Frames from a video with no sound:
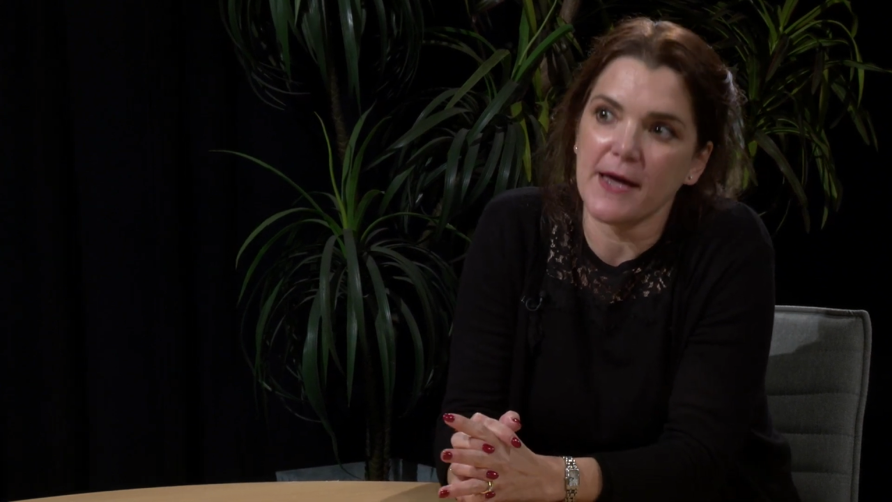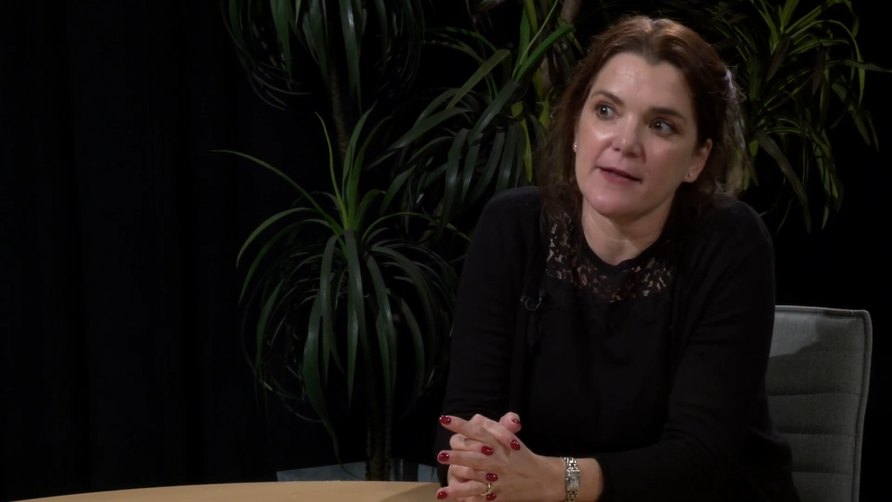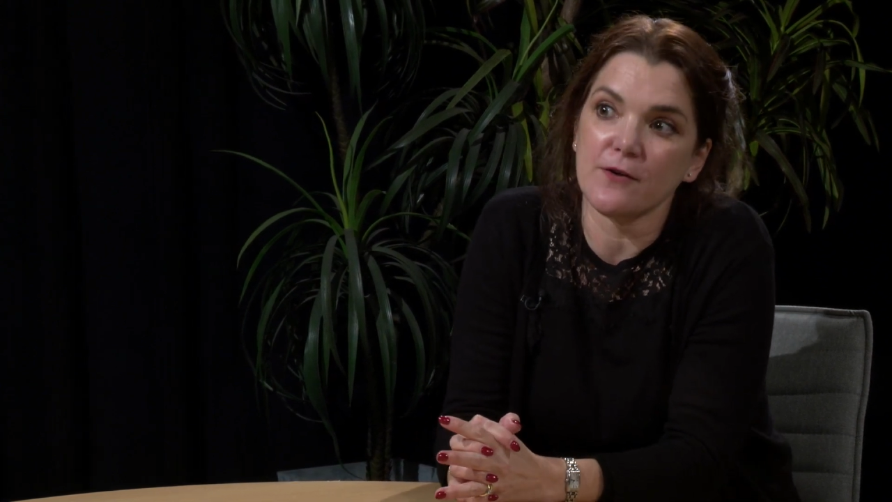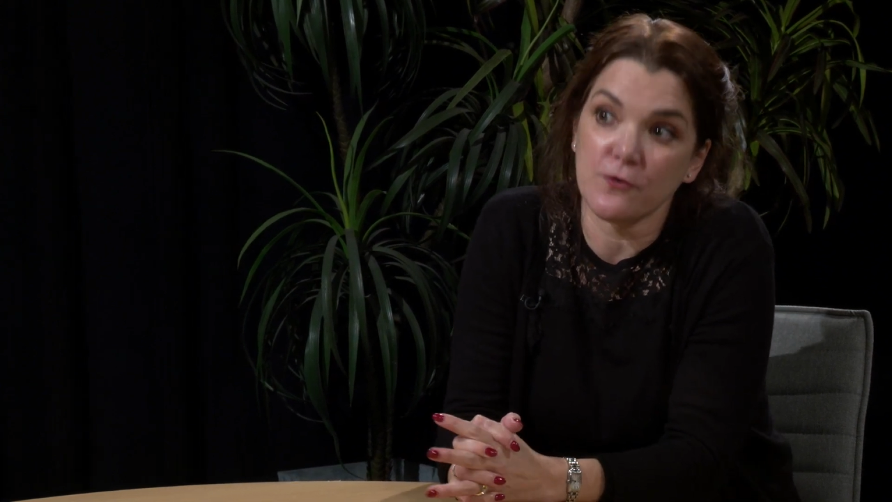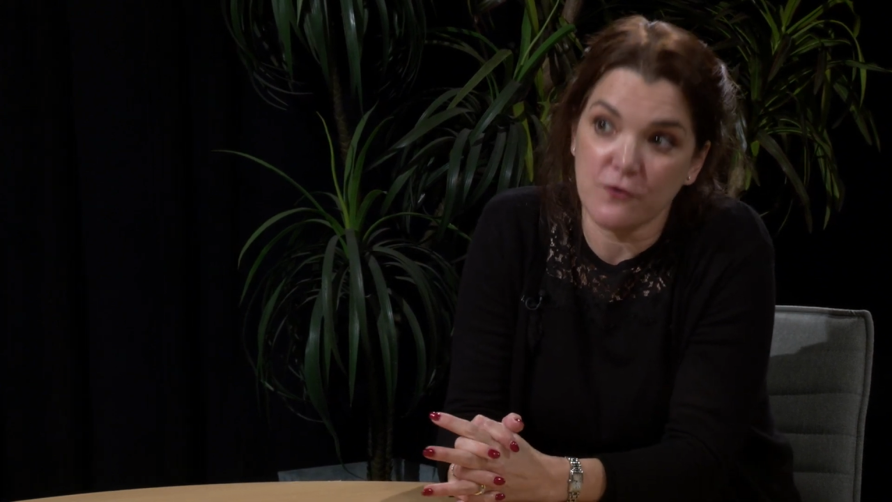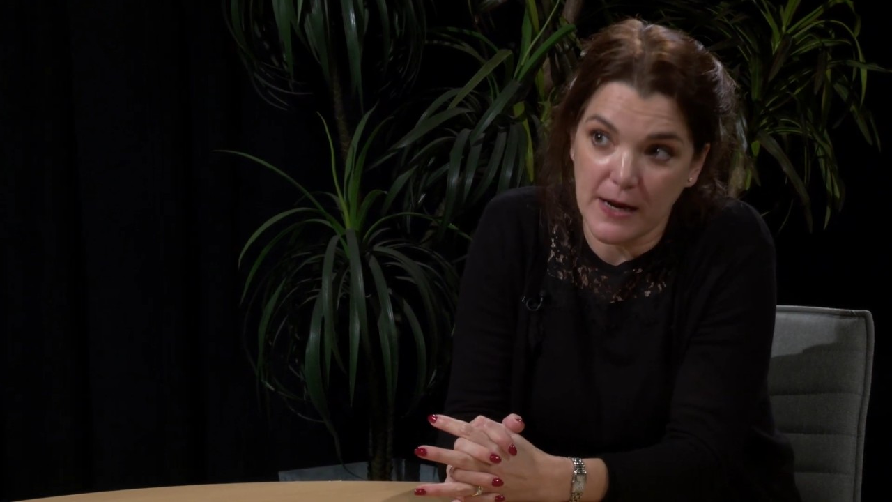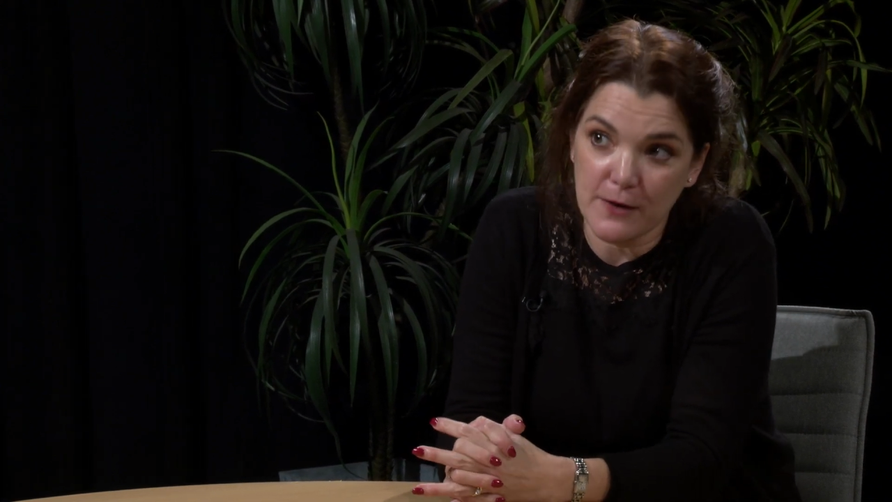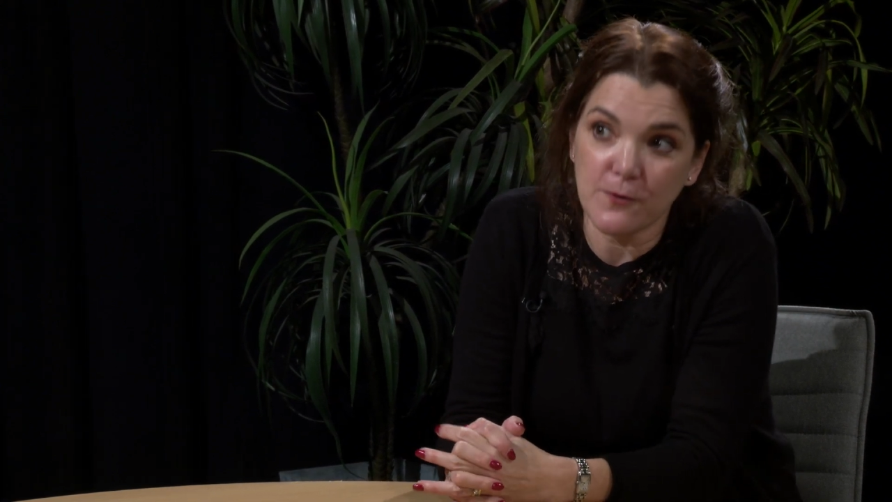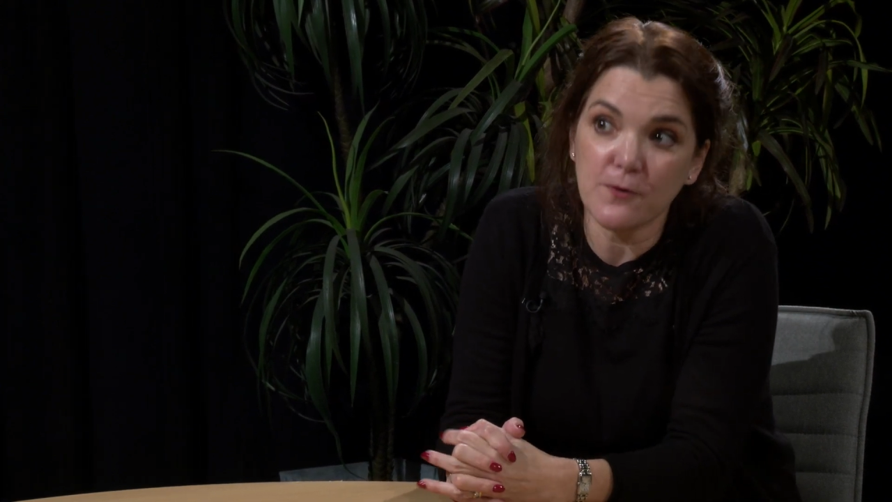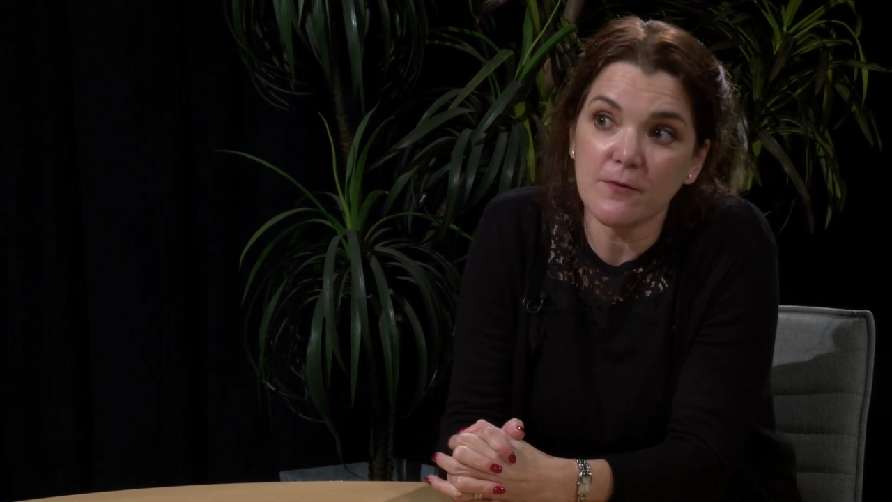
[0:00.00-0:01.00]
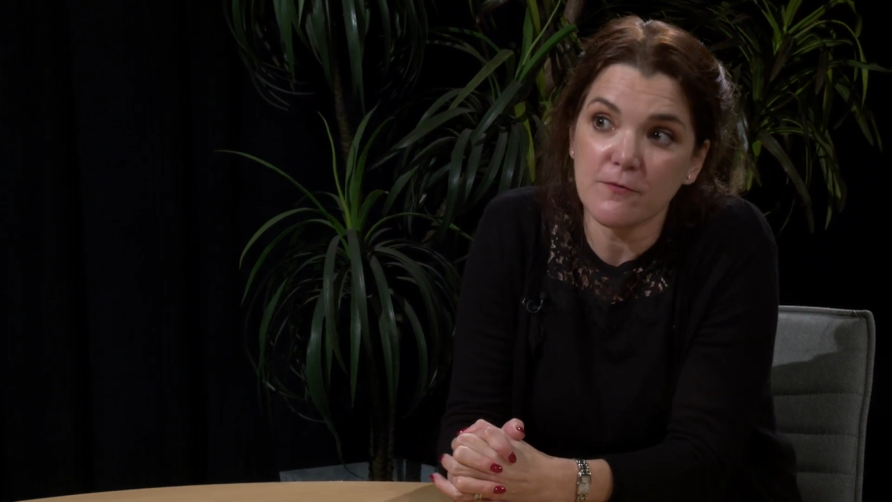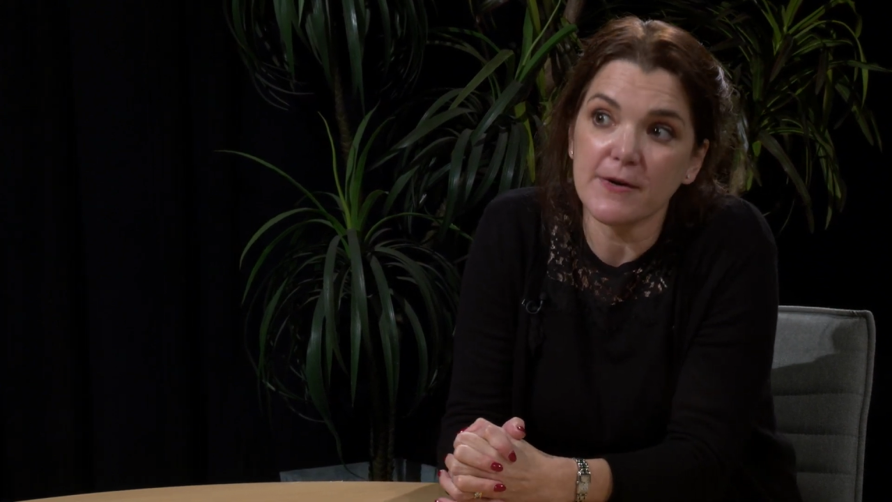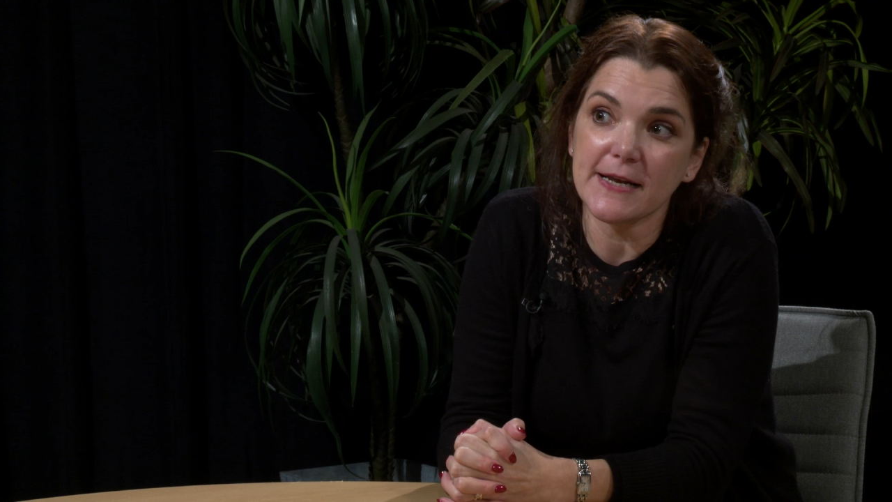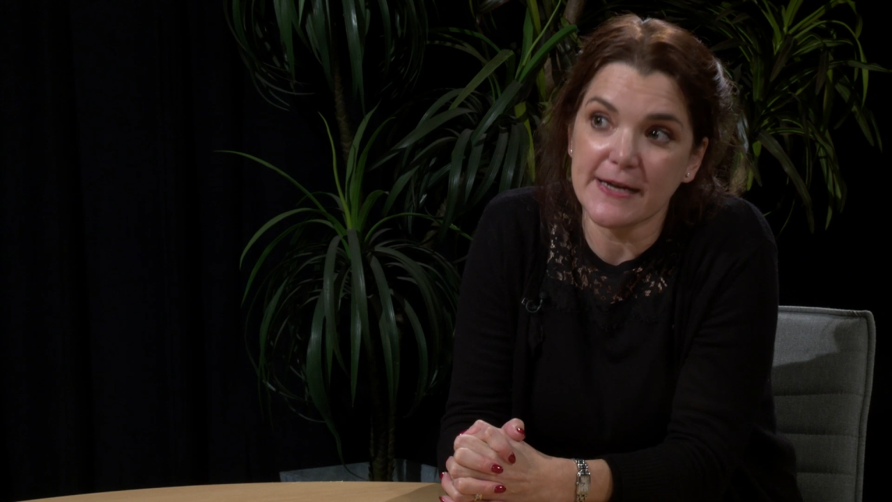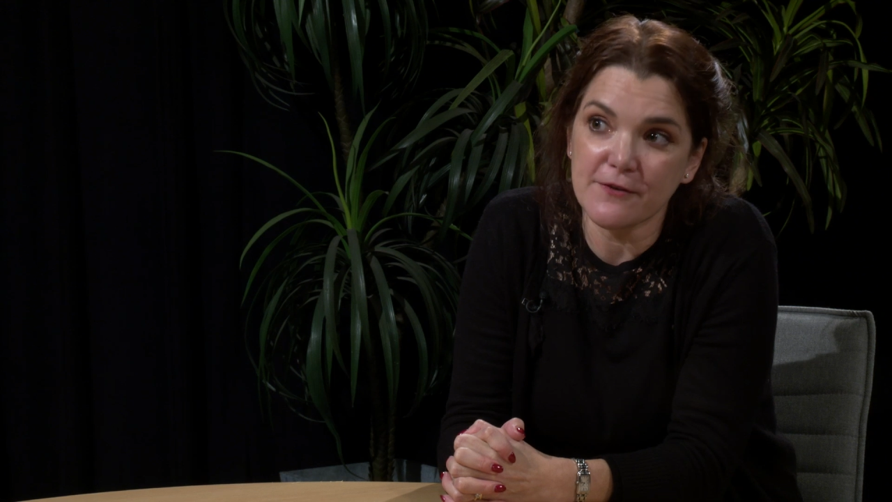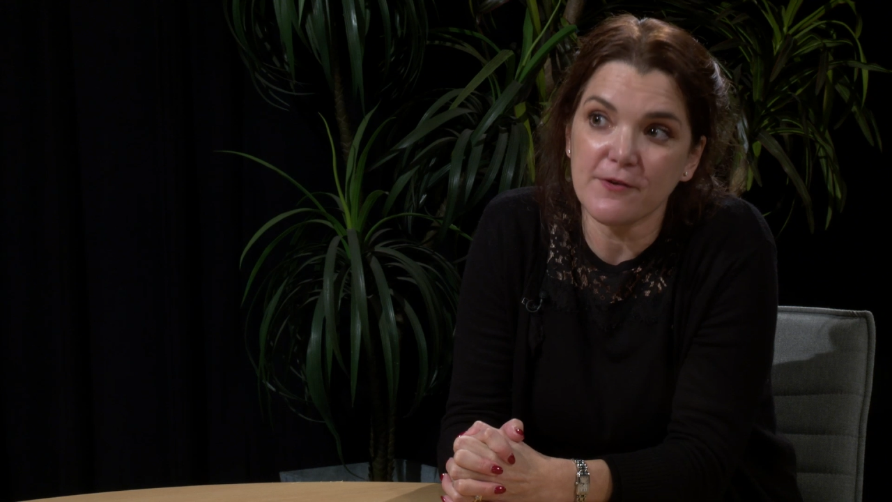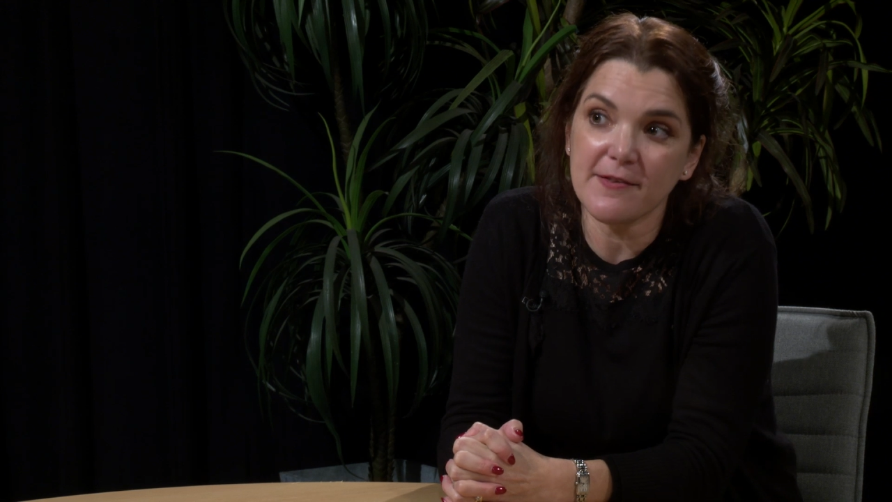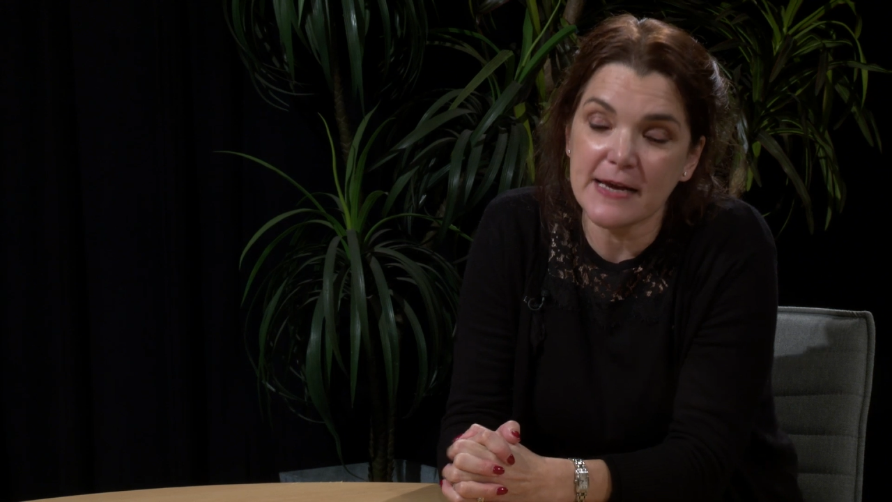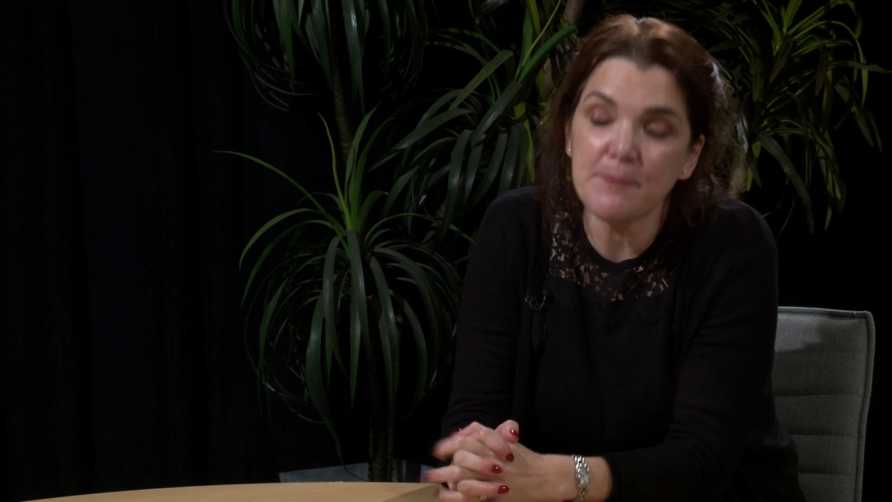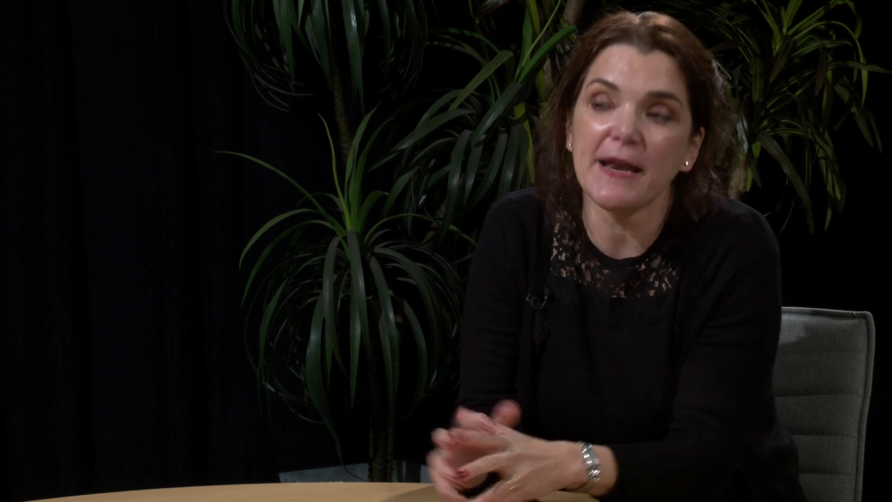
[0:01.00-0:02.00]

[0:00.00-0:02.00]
and contract law really interesting,